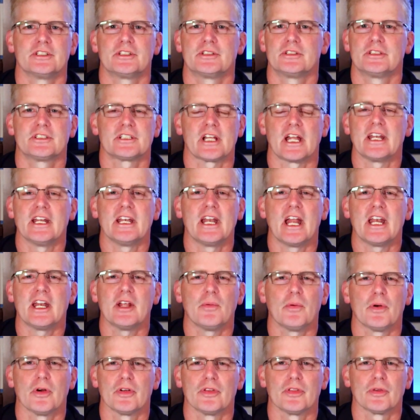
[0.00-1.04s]
send it
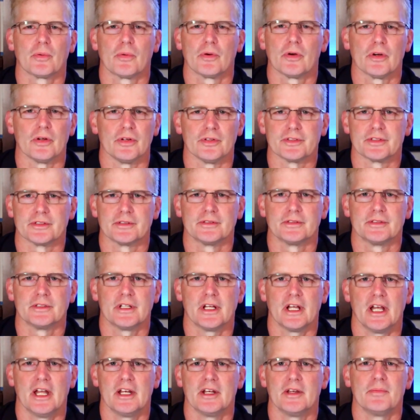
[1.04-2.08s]
anywhere in the world
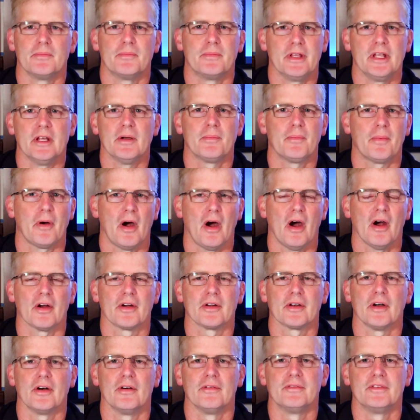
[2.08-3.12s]
and to be a
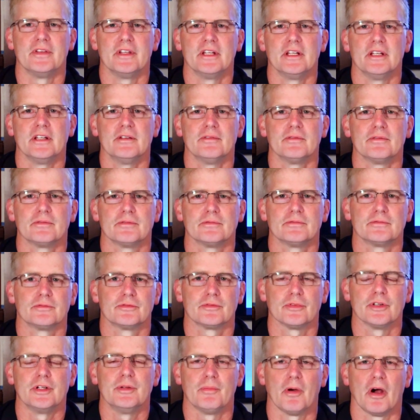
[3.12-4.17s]
part of the
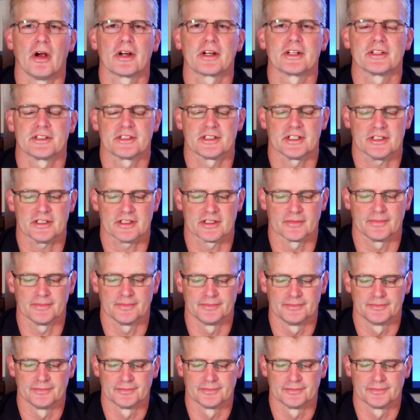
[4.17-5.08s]
free market system.